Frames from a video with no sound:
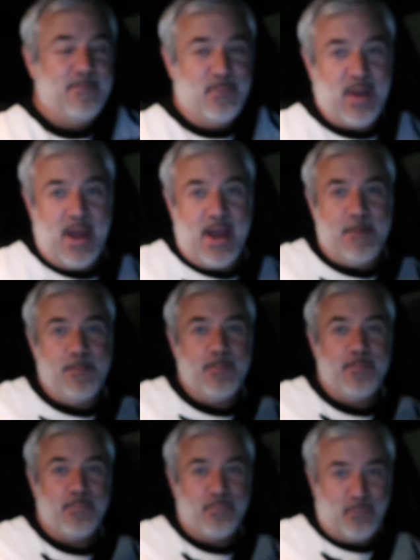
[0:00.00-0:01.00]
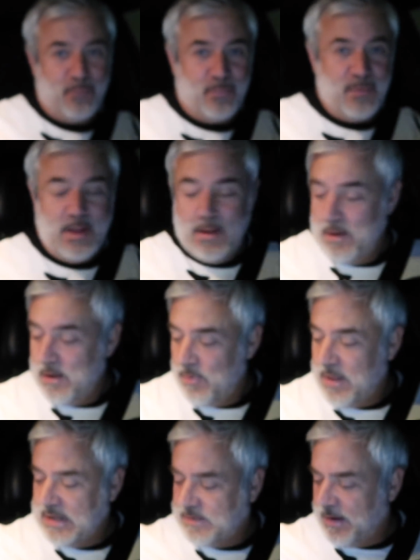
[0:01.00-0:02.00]
okay?
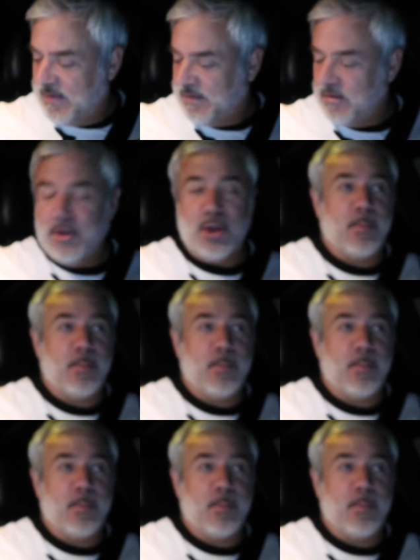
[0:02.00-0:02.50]
That is basically